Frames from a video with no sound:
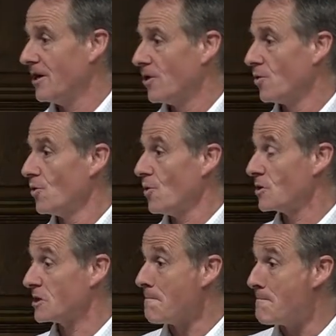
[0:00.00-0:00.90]
who
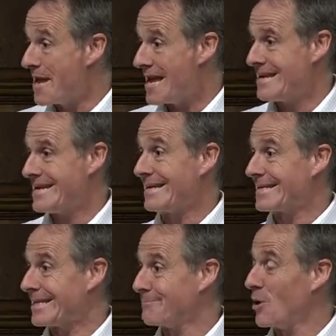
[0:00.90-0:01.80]
was obedient
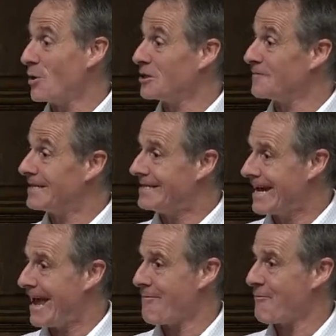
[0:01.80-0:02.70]
to the point of
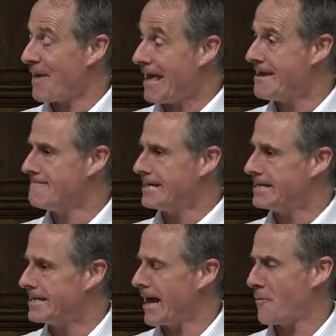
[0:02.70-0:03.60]
death, even
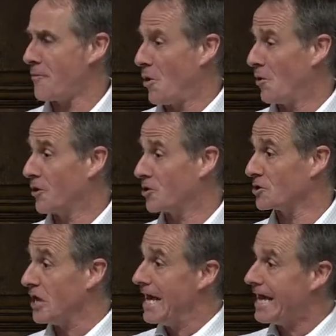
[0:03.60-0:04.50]
death on the
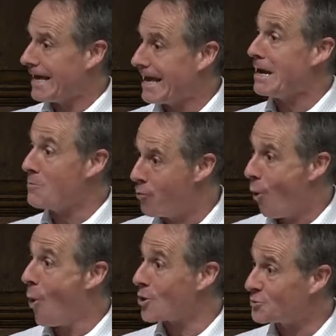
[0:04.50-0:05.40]
cross. He
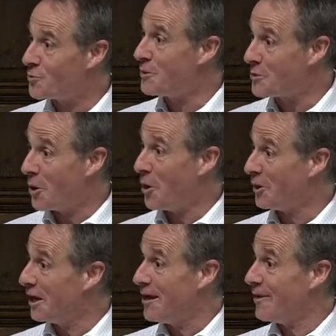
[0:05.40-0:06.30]
walked with God.